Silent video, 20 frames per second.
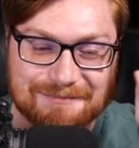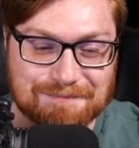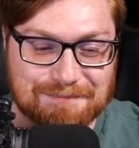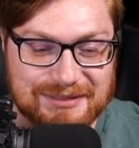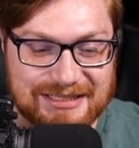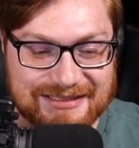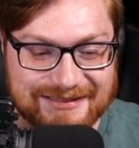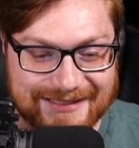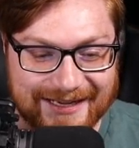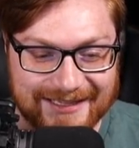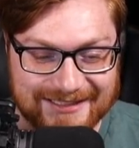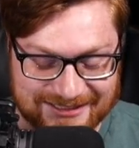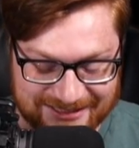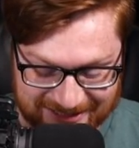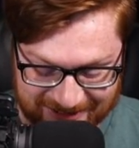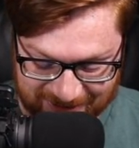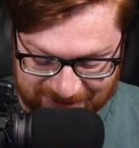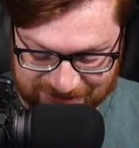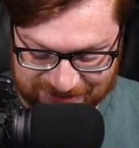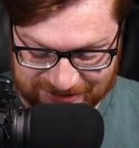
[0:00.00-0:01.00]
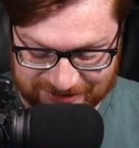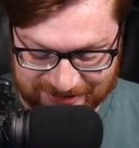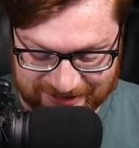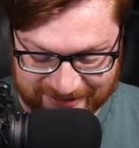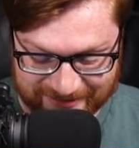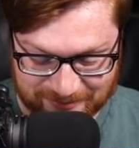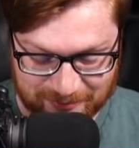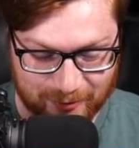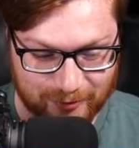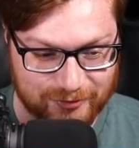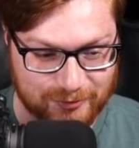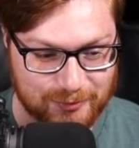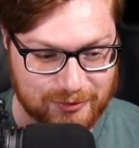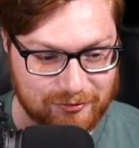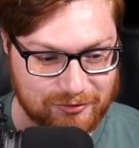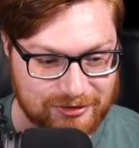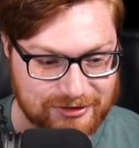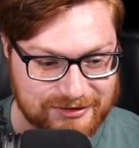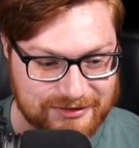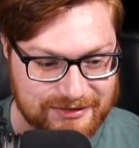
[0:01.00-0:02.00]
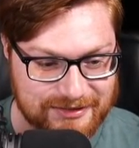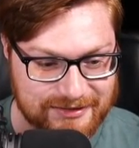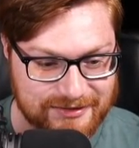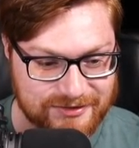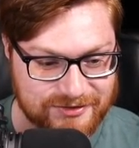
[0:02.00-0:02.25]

beat that challenge to death more than we really needed